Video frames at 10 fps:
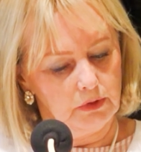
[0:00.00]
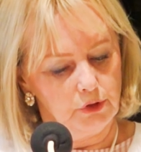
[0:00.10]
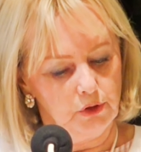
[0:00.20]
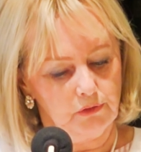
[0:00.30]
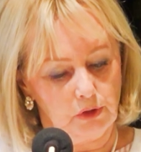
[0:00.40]

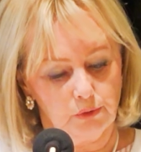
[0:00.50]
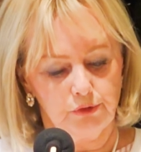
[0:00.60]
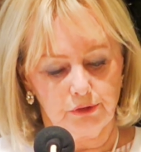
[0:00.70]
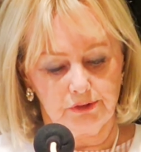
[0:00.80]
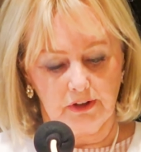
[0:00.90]
You have
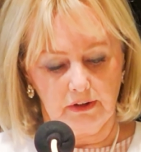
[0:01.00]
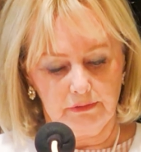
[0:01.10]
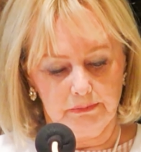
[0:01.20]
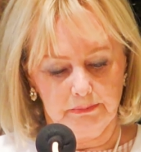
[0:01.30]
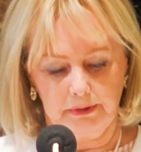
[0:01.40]
clothed
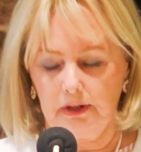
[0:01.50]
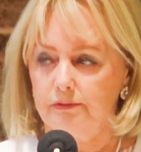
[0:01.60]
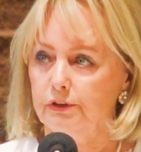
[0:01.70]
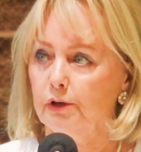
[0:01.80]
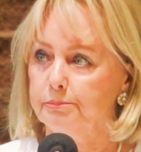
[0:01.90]
yourself, but
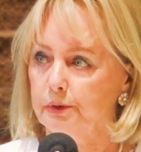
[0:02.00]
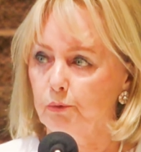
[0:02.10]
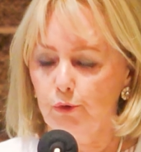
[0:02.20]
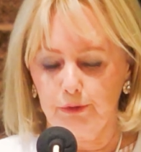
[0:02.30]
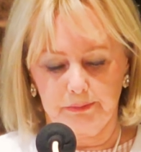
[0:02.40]
have not
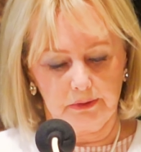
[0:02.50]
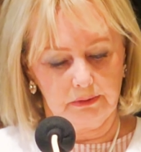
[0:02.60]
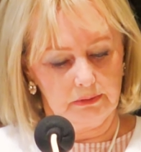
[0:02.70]
been warned.